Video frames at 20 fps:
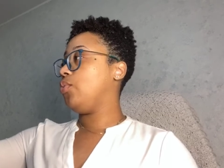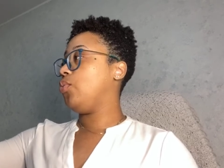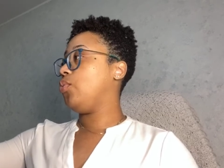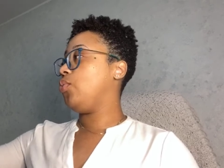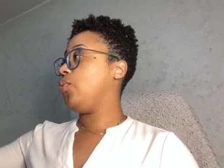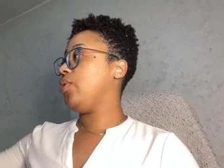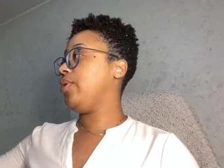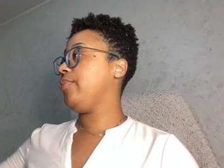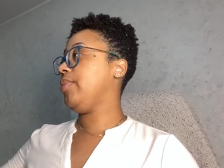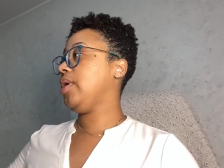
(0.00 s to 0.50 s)

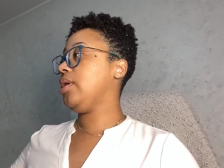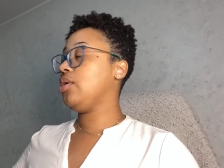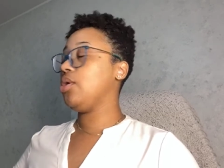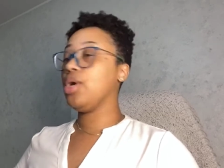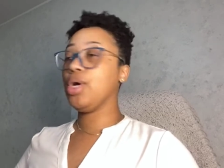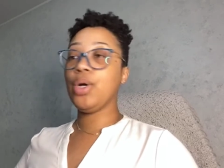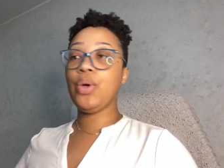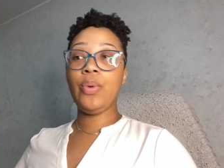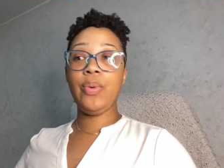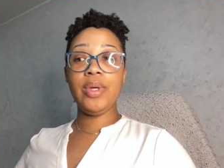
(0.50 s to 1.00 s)
women
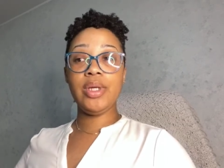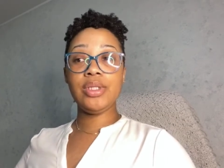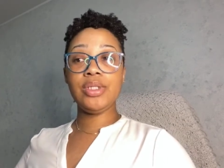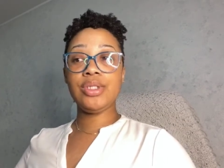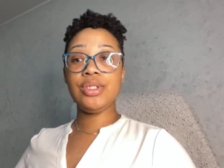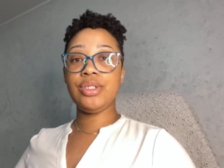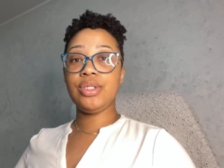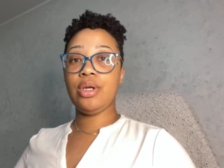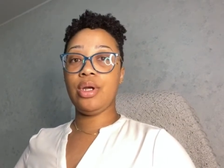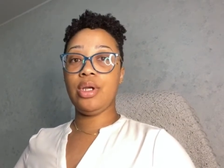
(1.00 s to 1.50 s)
are quick
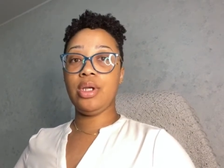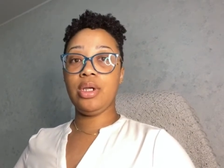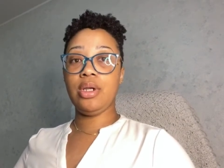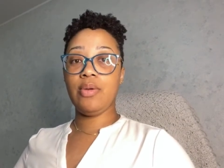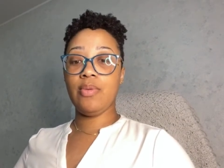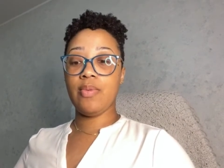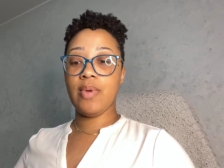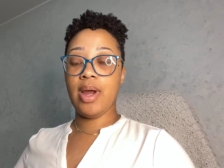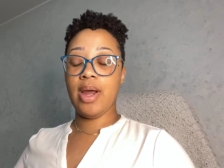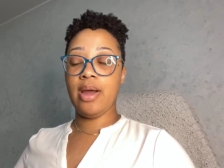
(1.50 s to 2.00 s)
to turn it
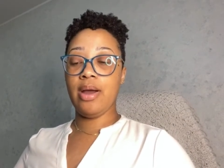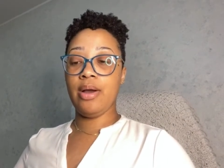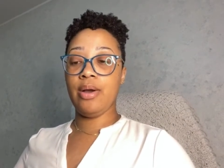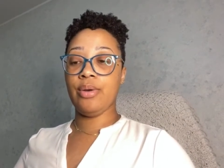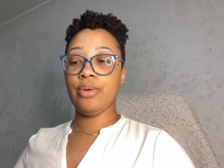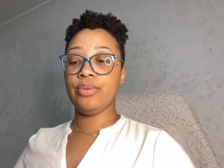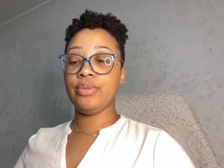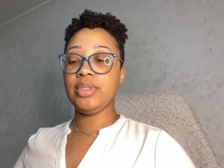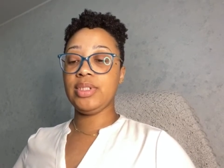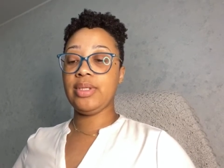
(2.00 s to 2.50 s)

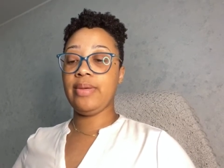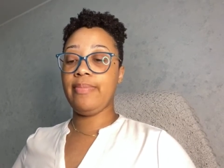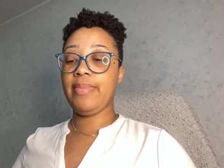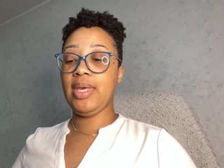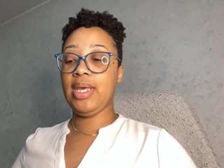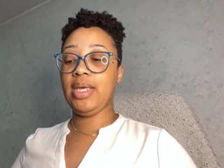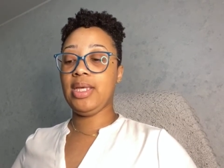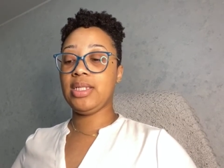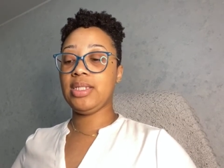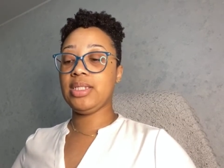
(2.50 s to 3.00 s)
around to
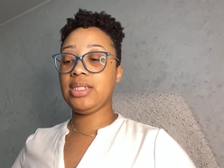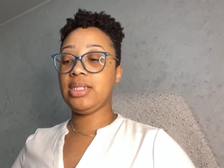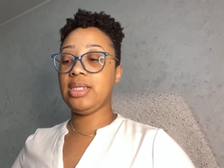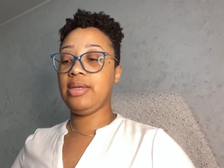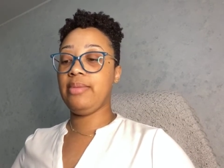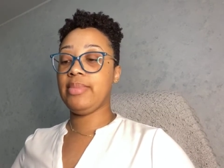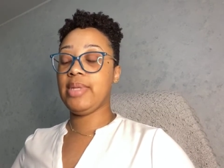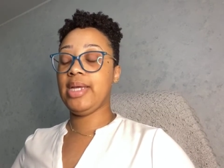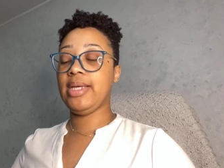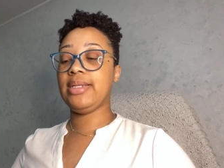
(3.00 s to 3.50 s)
make it
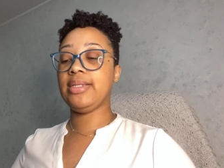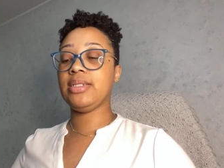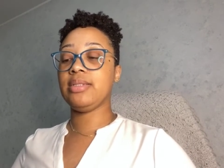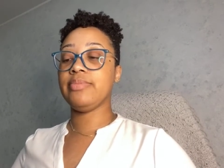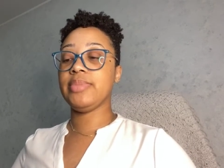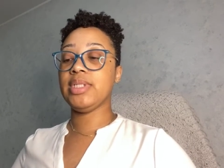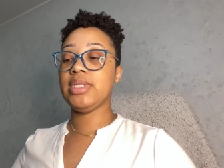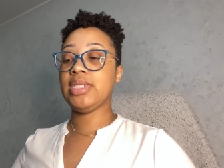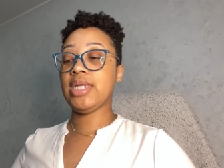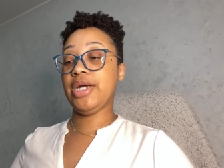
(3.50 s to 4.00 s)
seem like it's
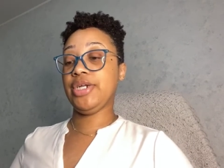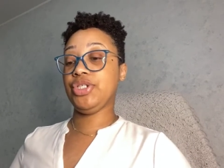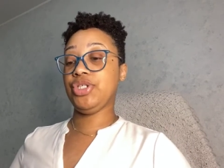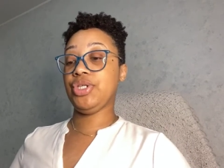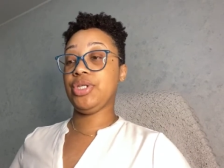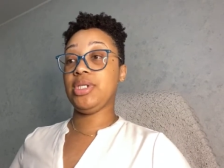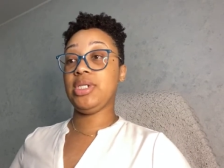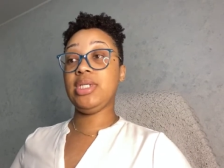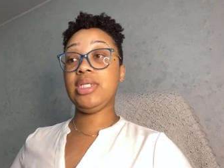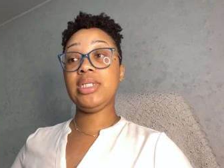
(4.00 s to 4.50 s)

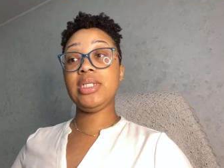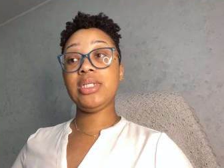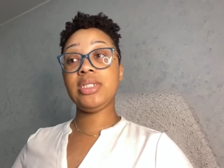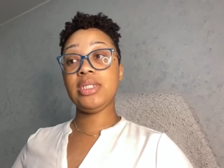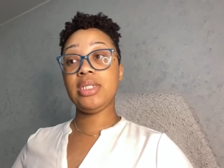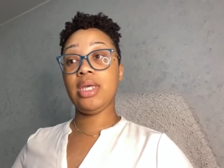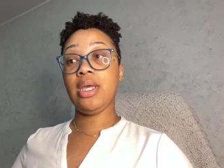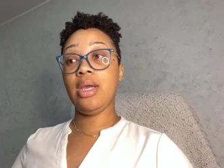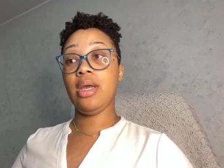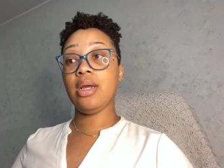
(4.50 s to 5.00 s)

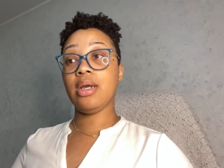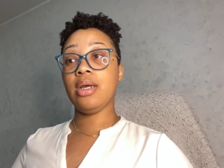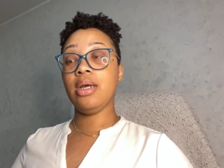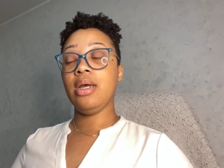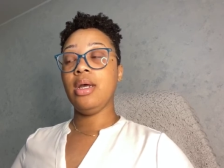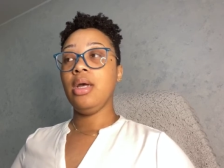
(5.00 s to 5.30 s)
misogynistic